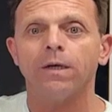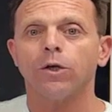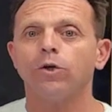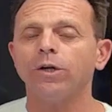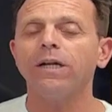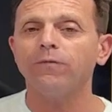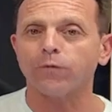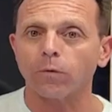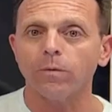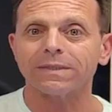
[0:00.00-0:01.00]
units
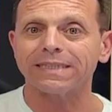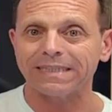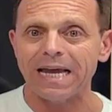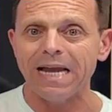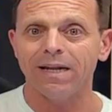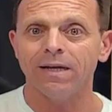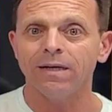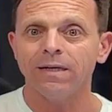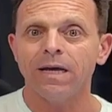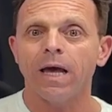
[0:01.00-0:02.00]
for sale.
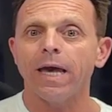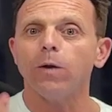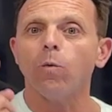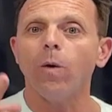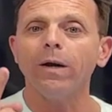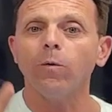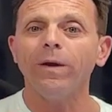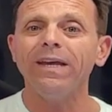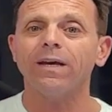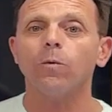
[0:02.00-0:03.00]
In 1
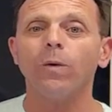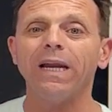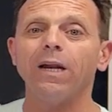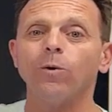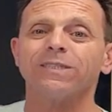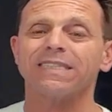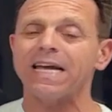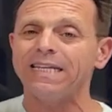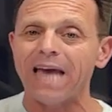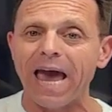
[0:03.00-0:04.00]
week, we lost
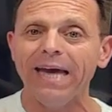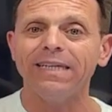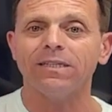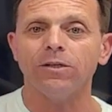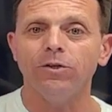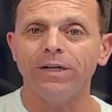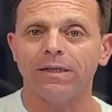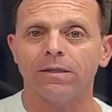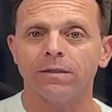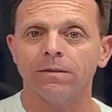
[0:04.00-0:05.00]
8
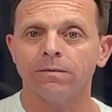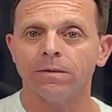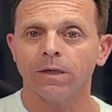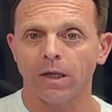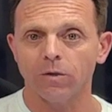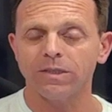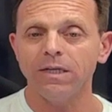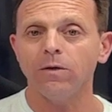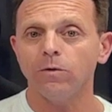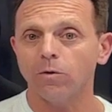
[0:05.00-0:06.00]
units. You
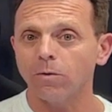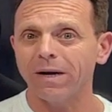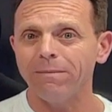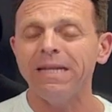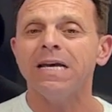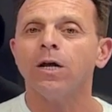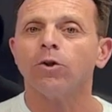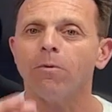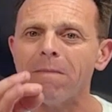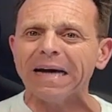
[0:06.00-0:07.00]
see, you know what I mean?
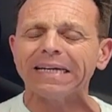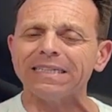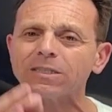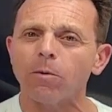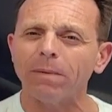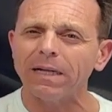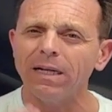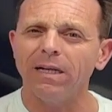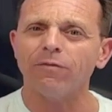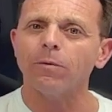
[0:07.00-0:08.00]
The market is completely
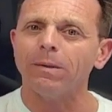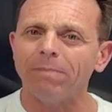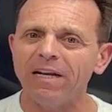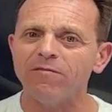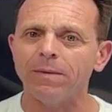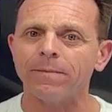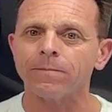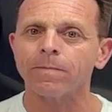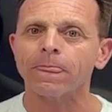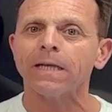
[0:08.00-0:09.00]
different, believe me.
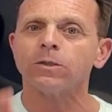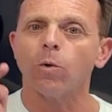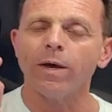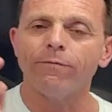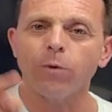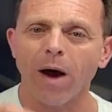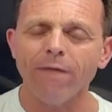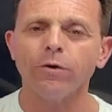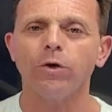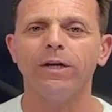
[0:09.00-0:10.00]
So if you
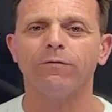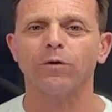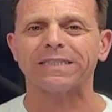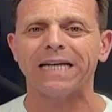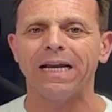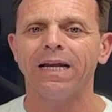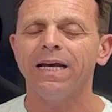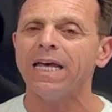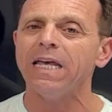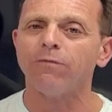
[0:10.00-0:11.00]
have a unit for sale,
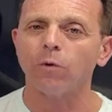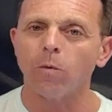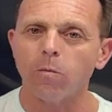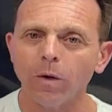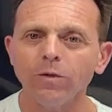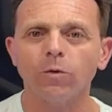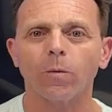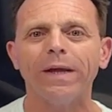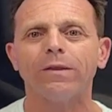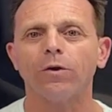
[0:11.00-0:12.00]
if you want to
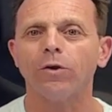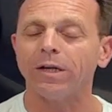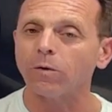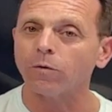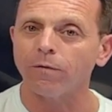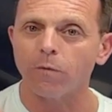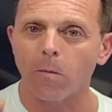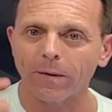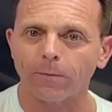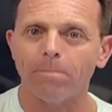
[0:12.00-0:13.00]
rent a unit, or if you
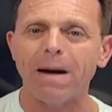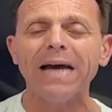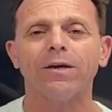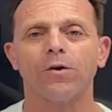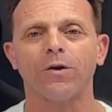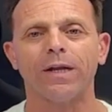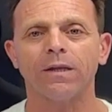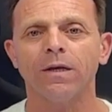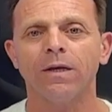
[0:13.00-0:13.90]
want to buy a unit,